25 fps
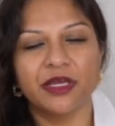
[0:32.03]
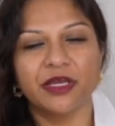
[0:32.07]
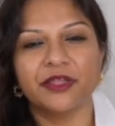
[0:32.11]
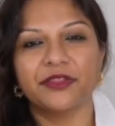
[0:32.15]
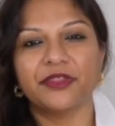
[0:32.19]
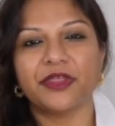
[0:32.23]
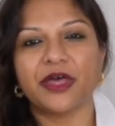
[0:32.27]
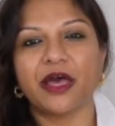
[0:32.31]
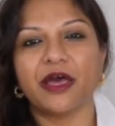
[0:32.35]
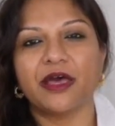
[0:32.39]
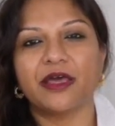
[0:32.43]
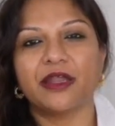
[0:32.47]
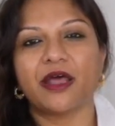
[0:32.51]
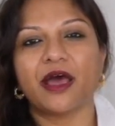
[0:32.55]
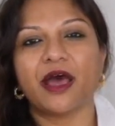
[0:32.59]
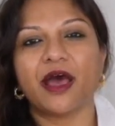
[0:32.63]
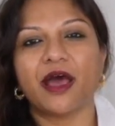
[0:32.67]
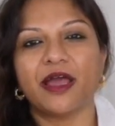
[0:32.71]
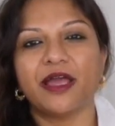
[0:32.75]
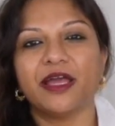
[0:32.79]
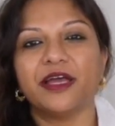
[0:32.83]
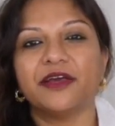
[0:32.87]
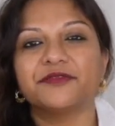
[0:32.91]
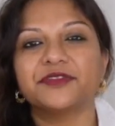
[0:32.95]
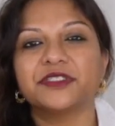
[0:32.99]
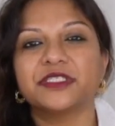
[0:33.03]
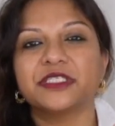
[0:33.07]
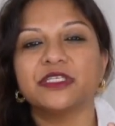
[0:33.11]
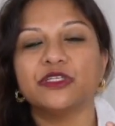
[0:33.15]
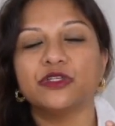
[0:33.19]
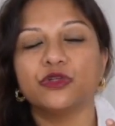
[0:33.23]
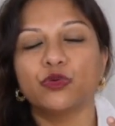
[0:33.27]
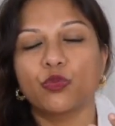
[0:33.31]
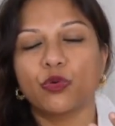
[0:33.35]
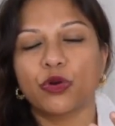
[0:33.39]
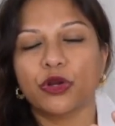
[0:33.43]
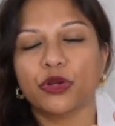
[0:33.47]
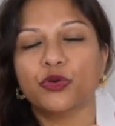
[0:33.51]
that I have
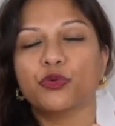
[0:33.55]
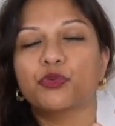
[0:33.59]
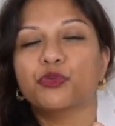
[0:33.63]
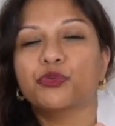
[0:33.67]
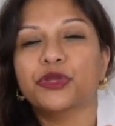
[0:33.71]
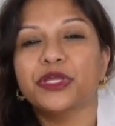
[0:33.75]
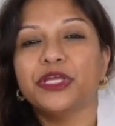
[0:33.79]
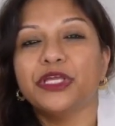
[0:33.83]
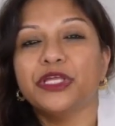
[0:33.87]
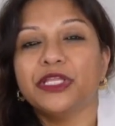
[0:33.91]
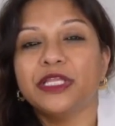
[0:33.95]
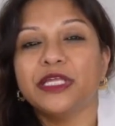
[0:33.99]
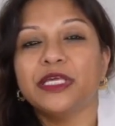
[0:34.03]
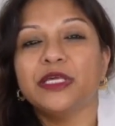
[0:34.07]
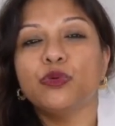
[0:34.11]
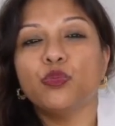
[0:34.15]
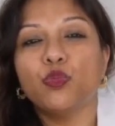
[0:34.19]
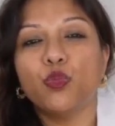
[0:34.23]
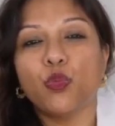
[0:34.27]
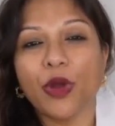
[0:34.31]
seen work really